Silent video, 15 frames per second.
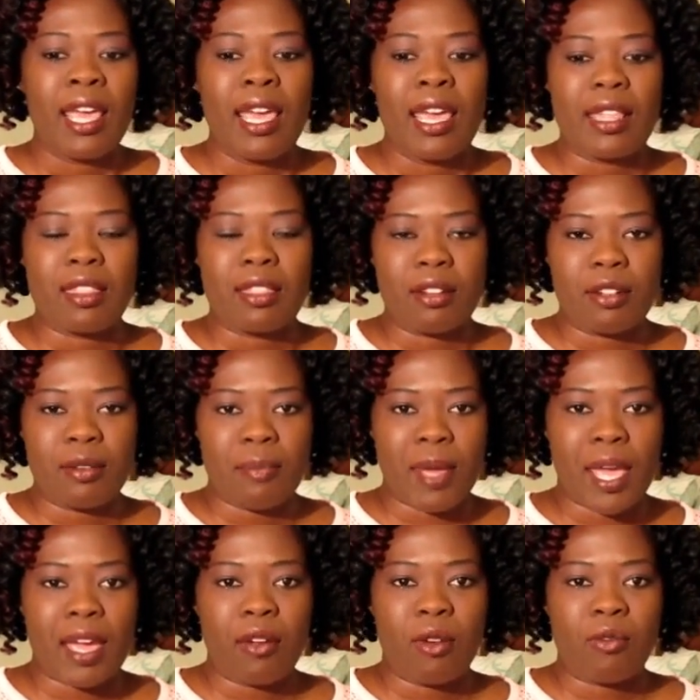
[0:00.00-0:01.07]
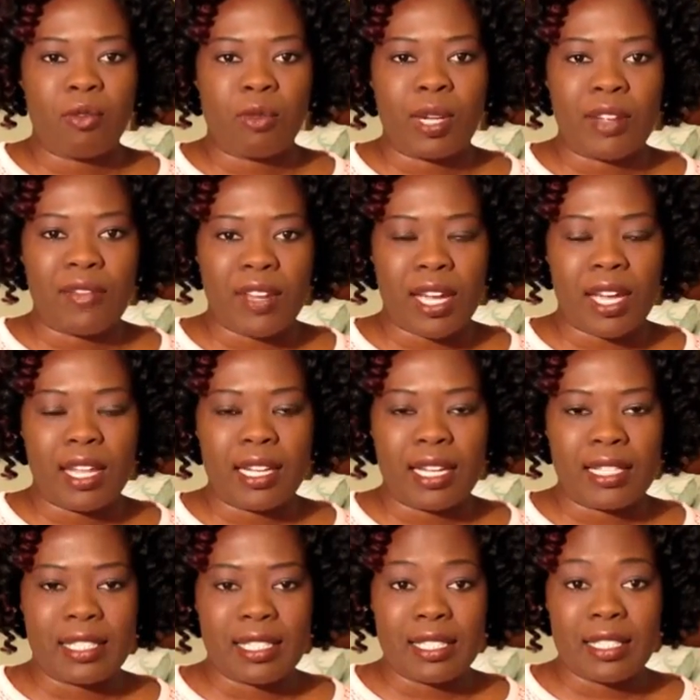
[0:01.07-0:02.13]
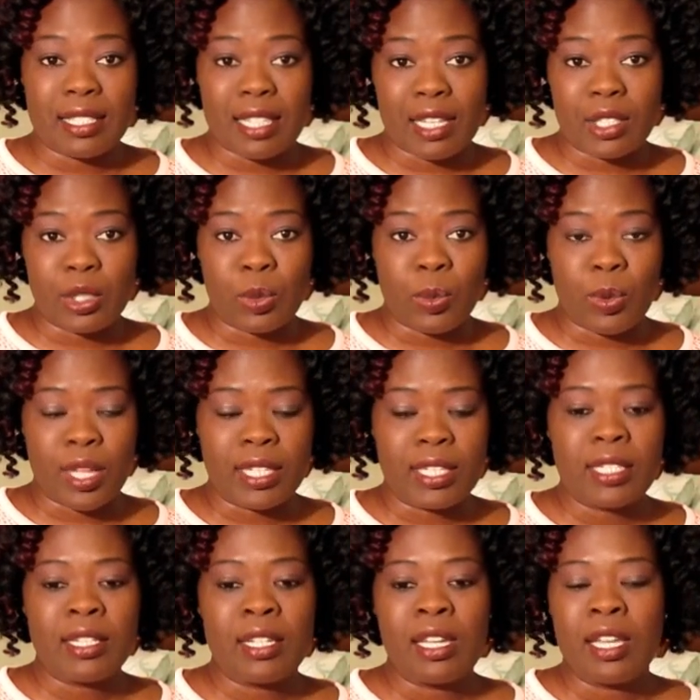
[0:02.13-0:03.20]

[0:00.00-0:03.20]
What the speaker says: a 3rd bag of whatever color it is that you want.